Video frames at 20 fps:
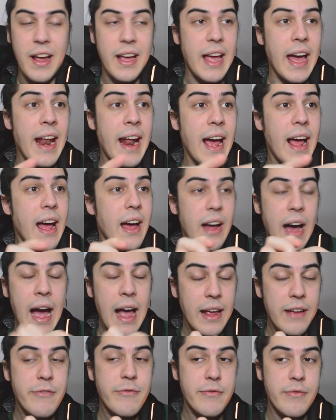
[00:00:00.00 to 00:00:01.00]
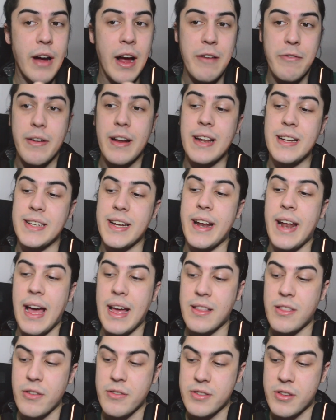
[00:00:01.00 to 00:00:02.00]
like, and I really did
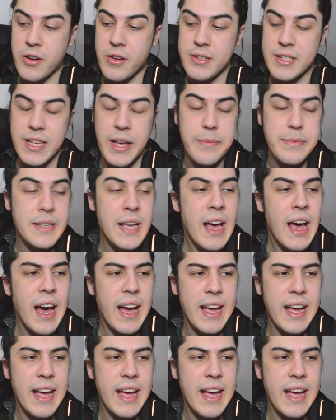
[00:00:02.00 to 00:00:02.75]
like those concepts.